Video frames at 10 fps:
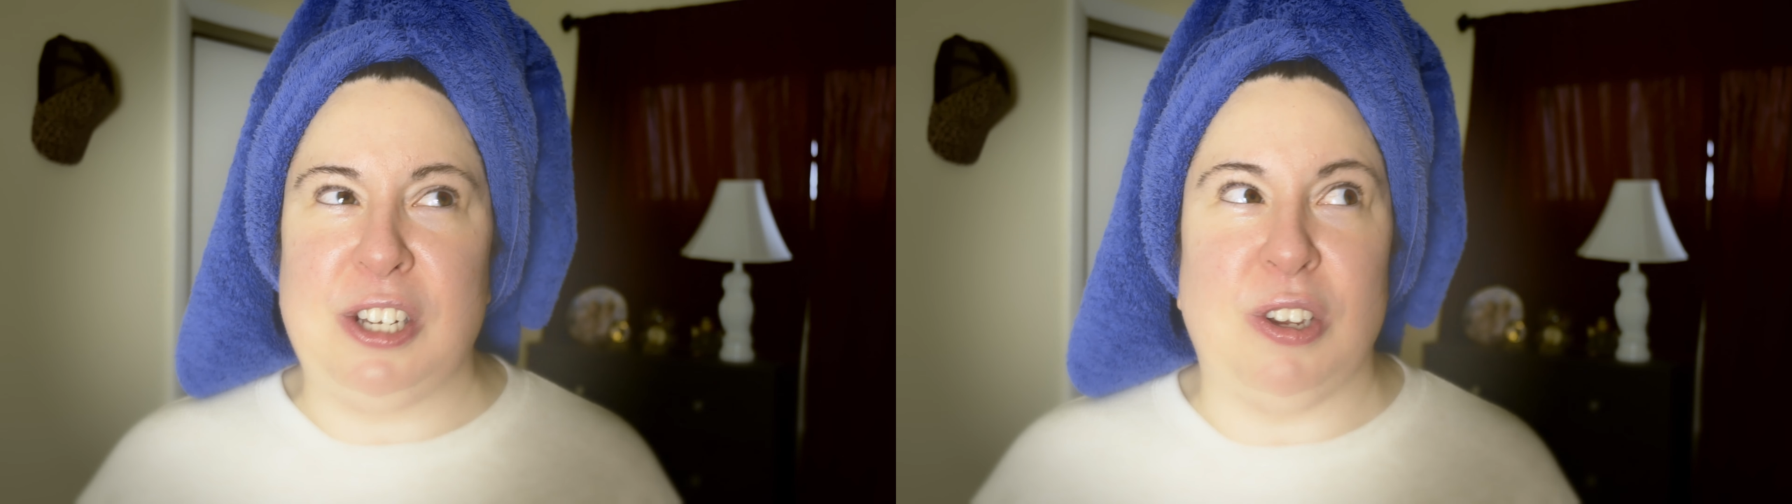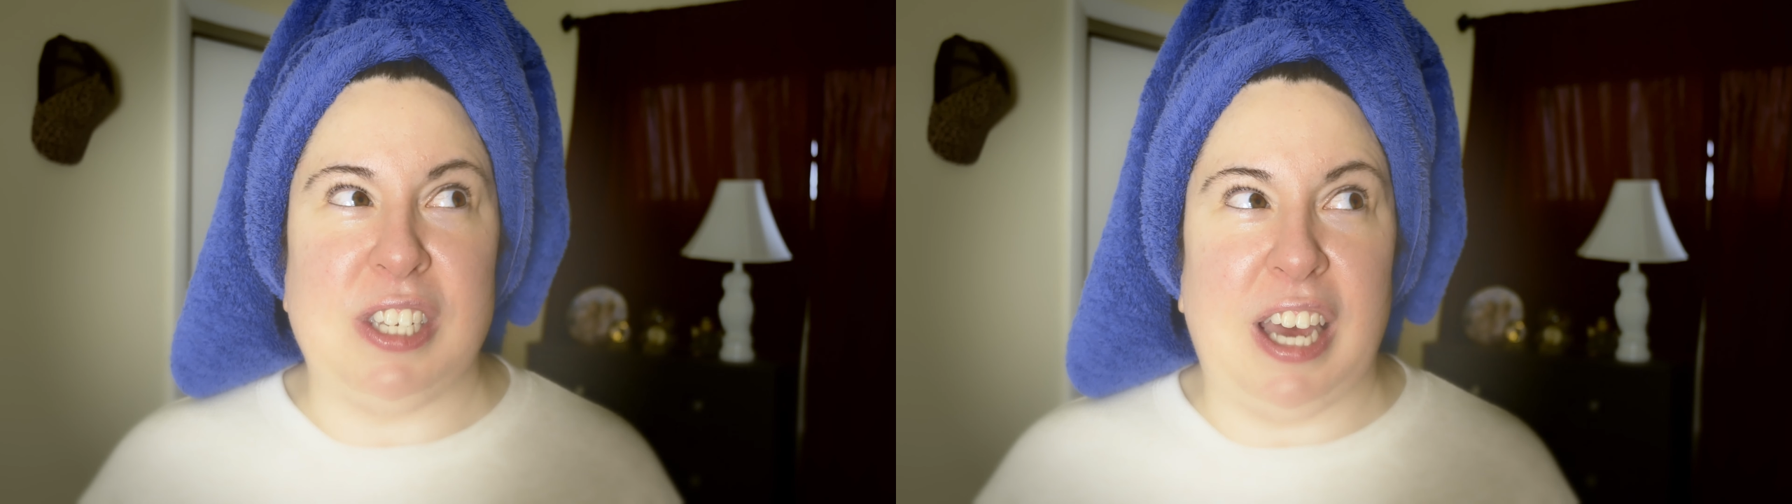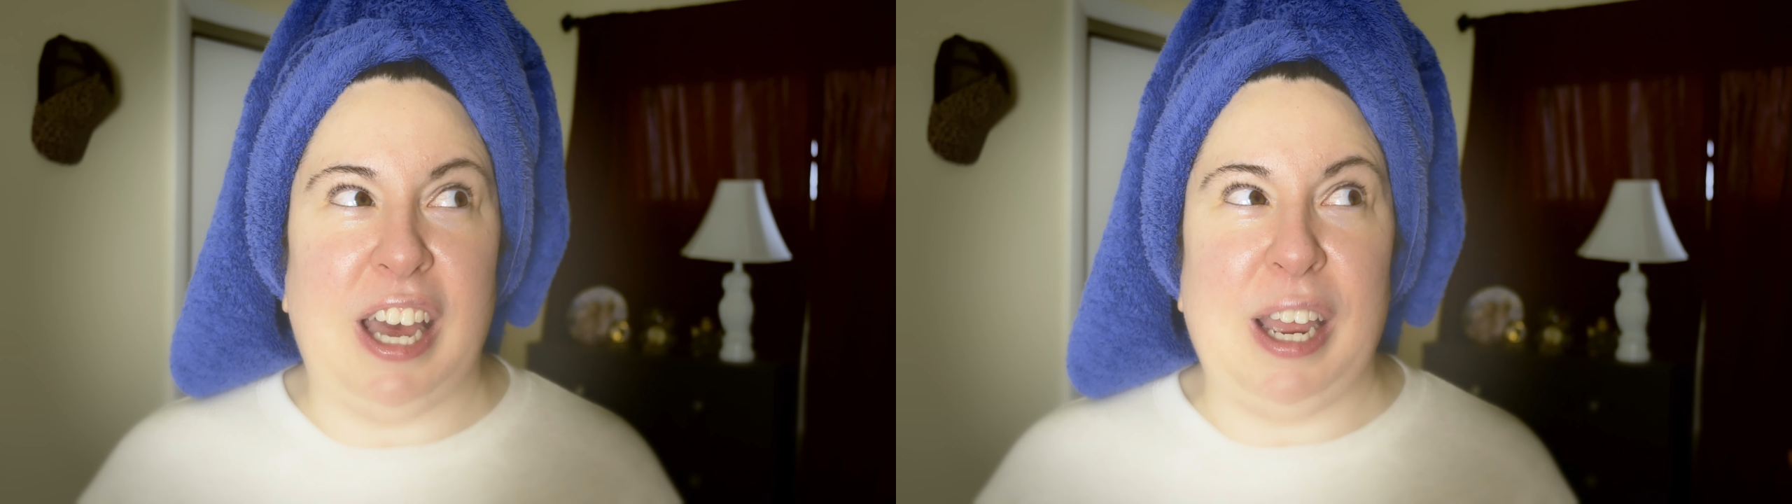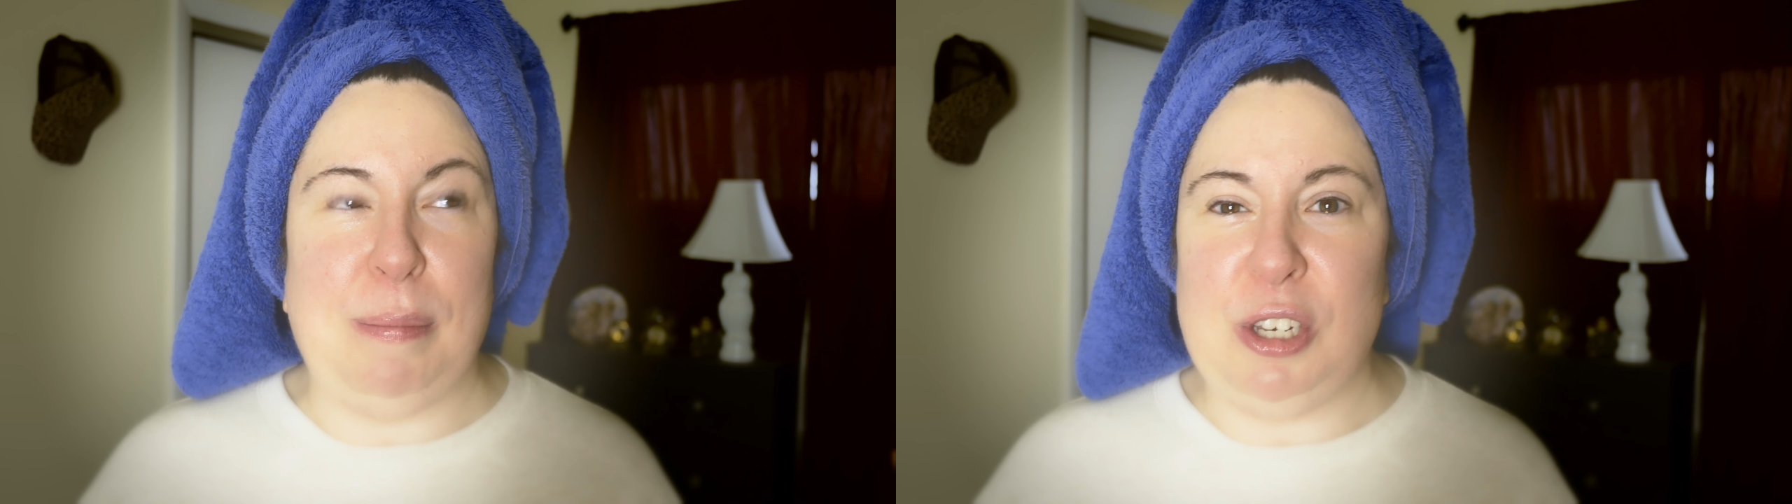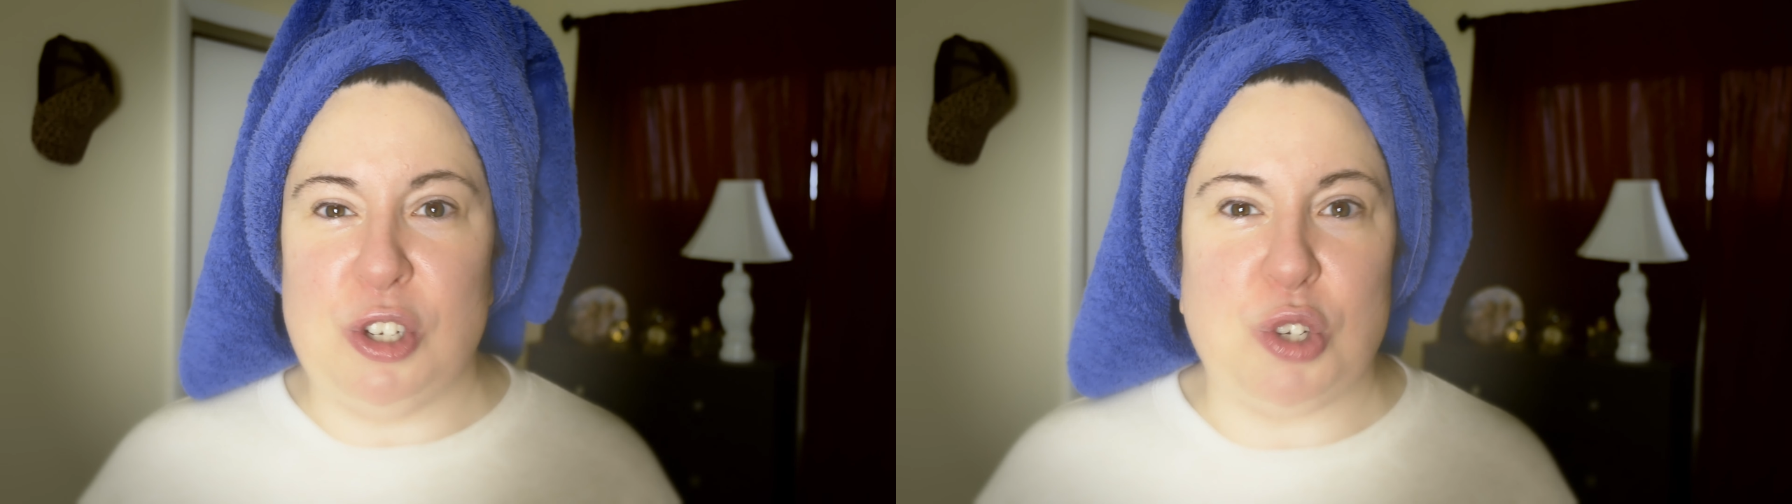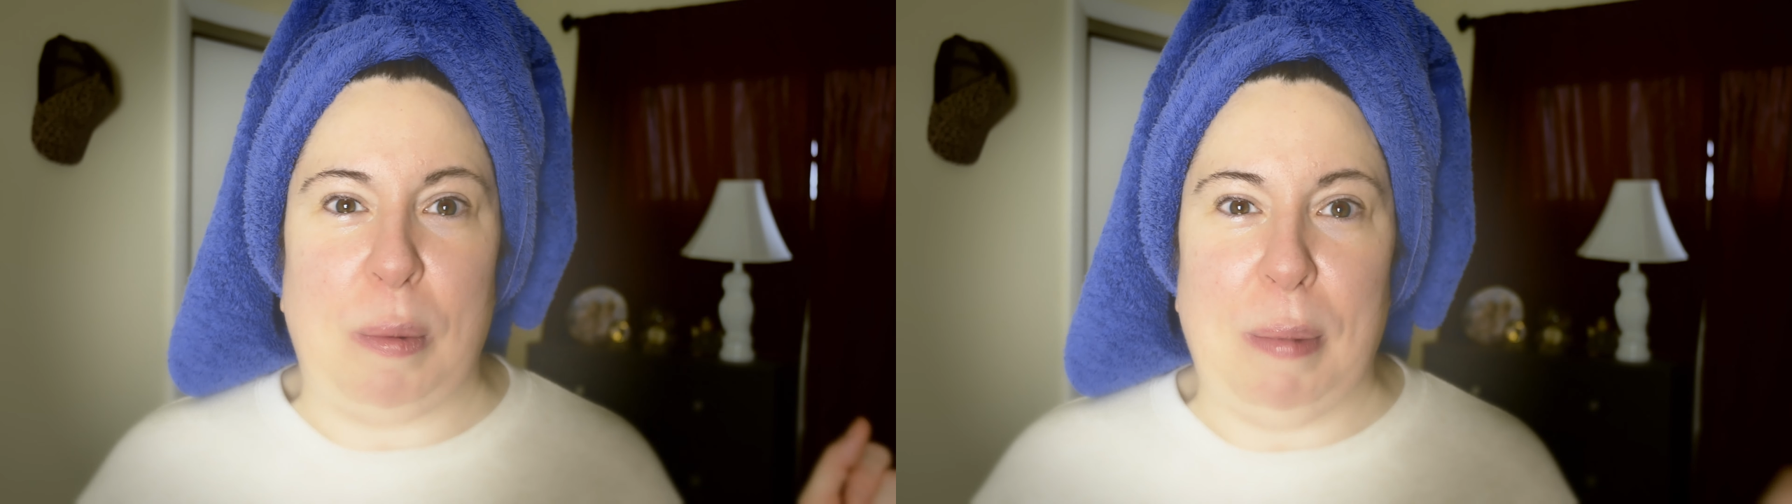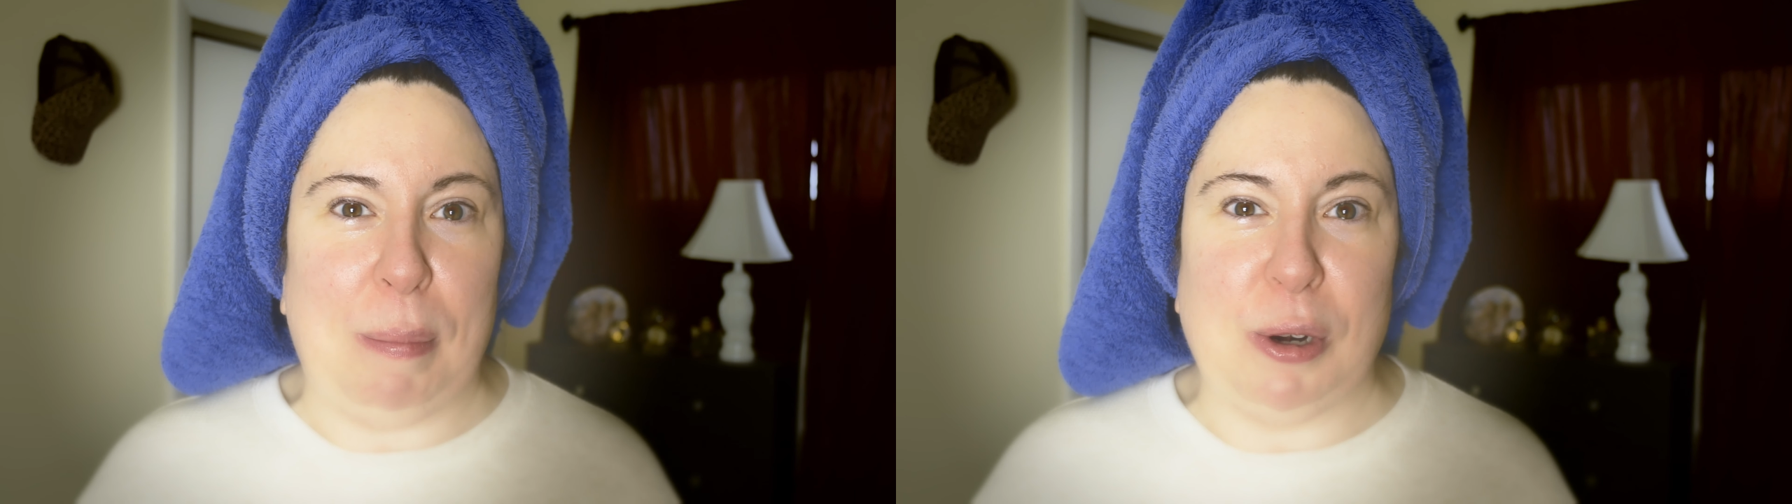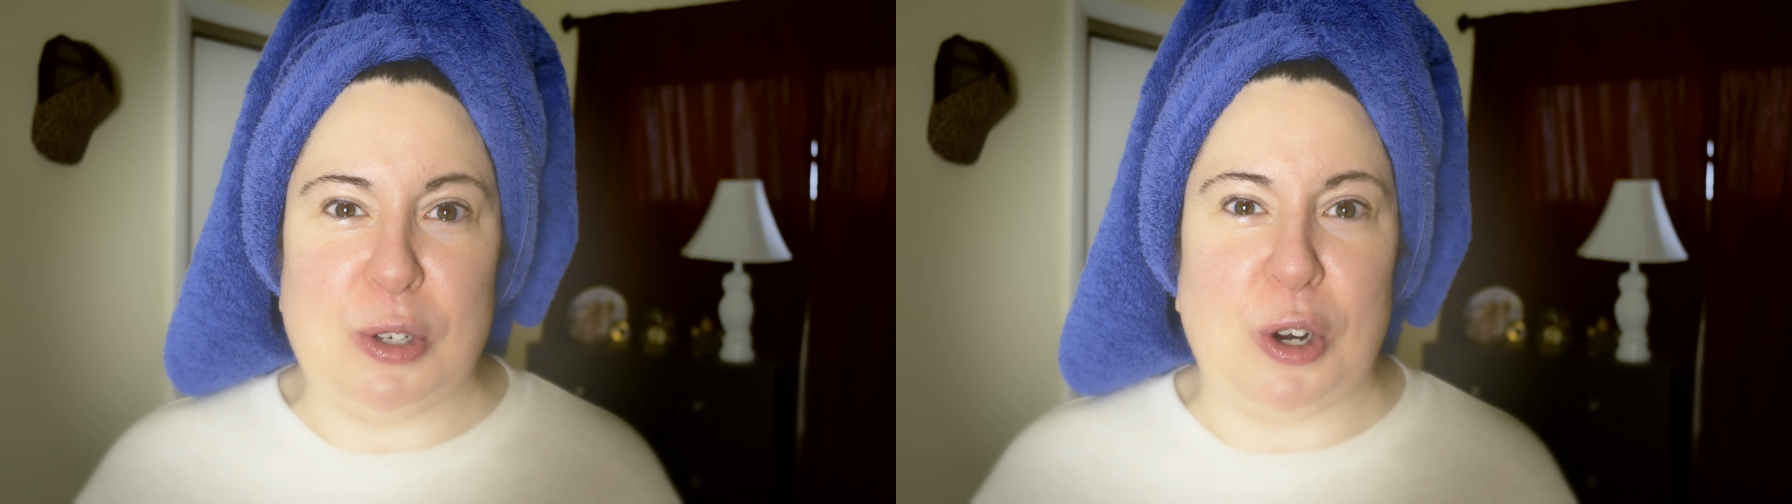to a time and you just
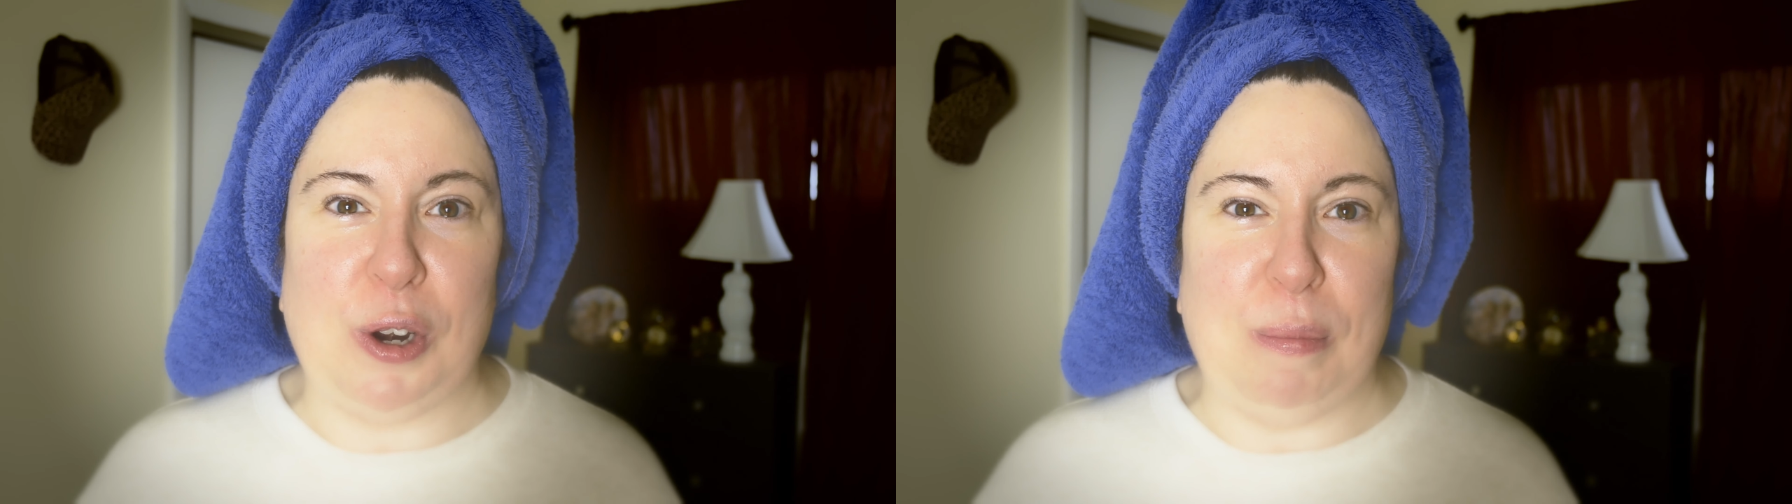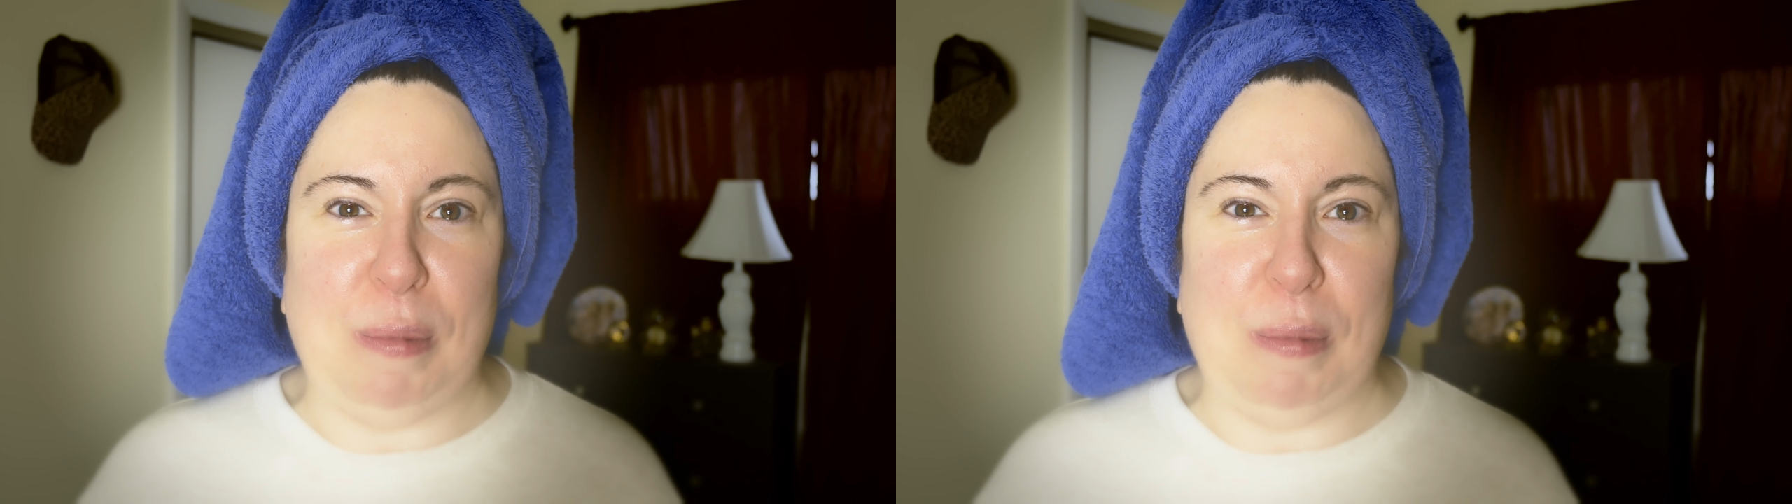remember certain